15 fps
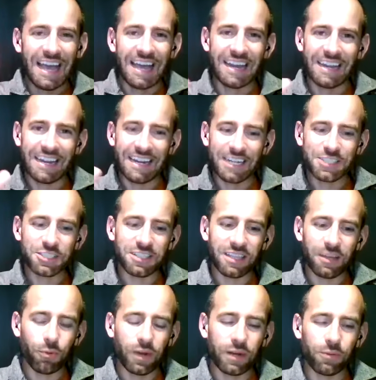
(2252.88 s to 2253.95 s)
And
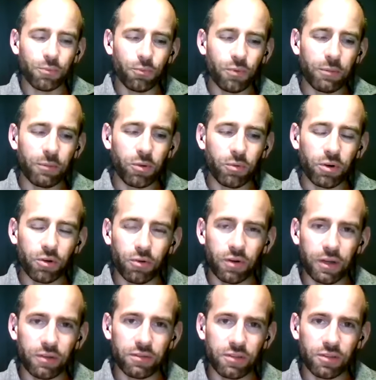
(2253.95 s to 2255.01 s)
initially, when we were
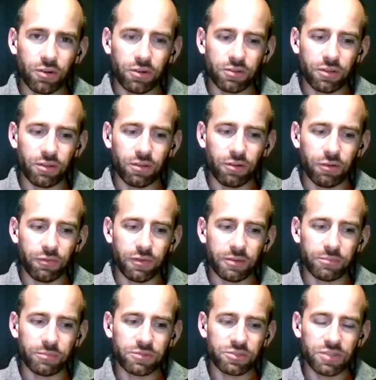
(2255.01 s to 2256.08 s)
going out to talk to law
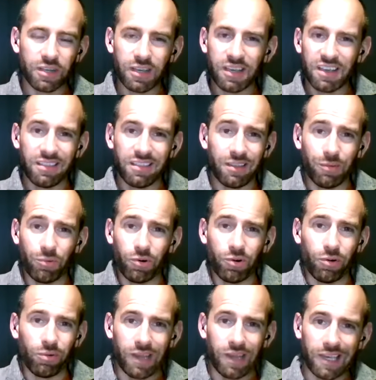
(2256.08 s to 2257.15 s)
firms, they were
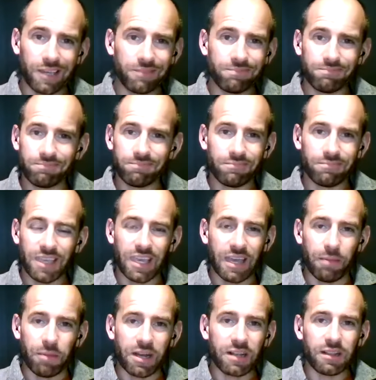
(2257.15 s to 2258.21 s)
all like,
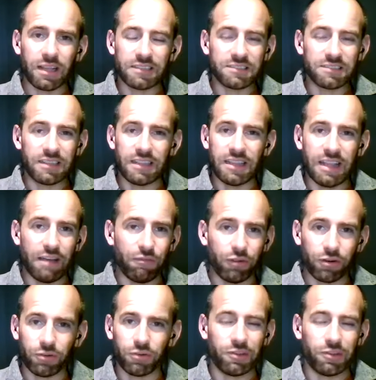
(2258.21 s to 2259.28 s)
yeah, my client's
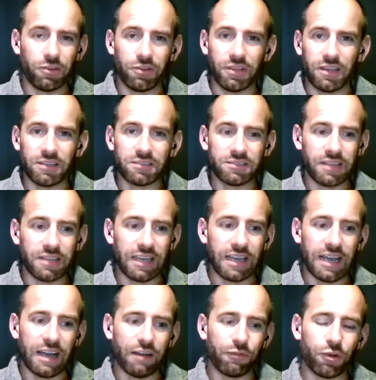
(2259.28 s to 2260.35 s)
never going to do this. Like,
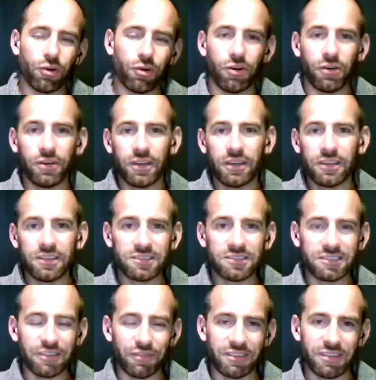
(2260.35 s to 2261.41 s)
I've got
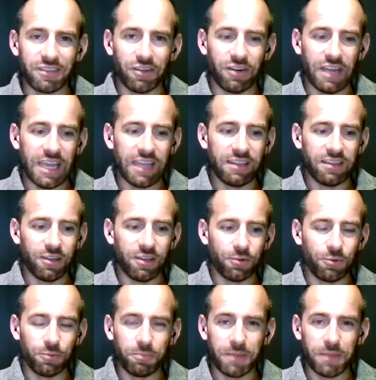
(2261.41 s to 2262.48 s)
70 or
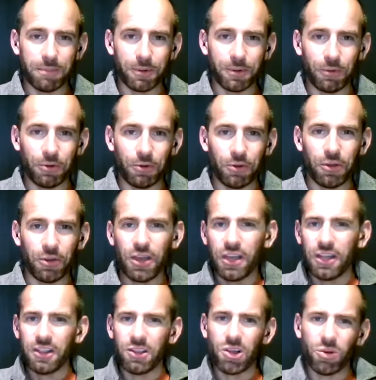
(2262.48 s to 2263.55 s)
80-year-old people who
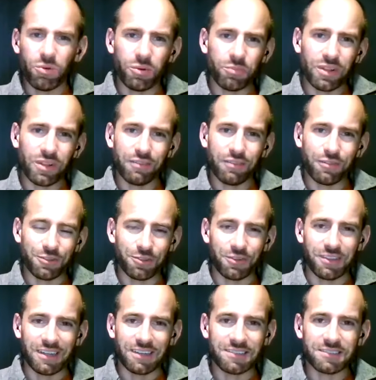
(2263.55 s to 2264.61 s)
no one will ever
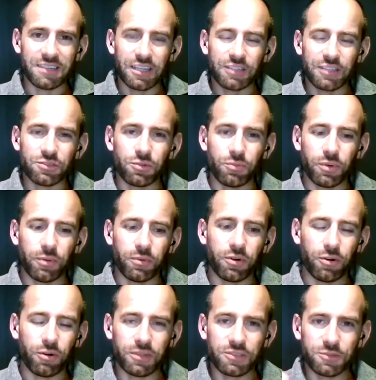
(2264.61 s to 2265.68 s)
do this. So we were
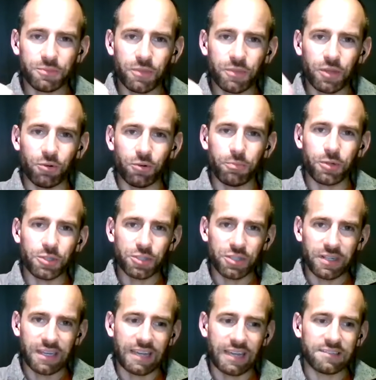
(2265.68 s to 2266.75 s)
always, you know,
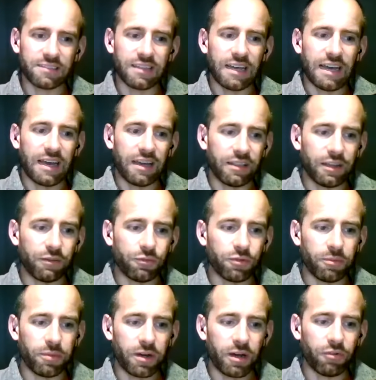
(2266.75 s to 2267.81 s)
pushing against that. And then
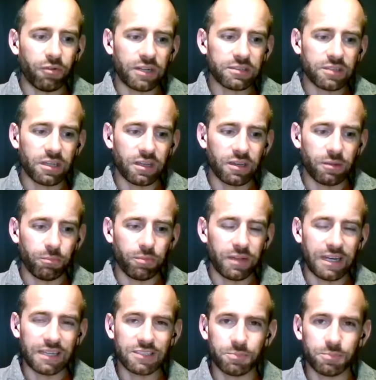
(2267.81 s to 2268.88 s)
from a risk and
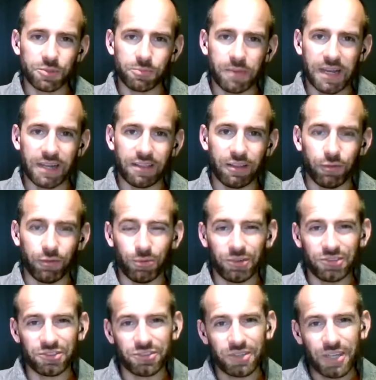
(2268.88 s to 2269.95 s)
compliance perspective, it
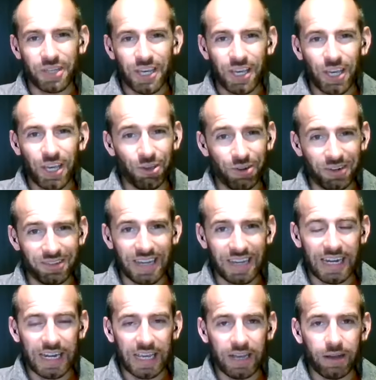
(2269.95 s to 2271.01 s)
was, you're a
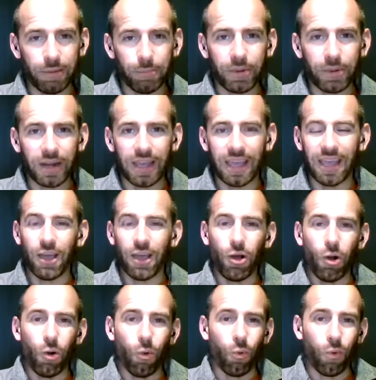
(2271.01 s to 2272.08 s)
tiny company.
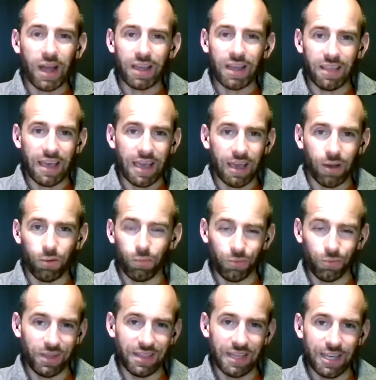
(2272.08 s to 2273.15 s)
Why the hell
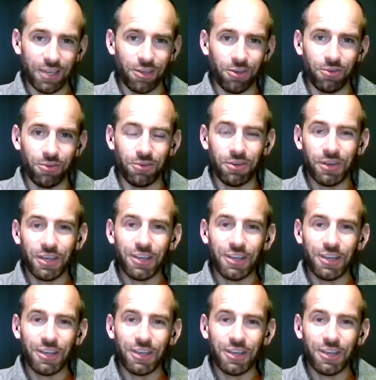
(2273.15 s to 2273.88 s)
would we let you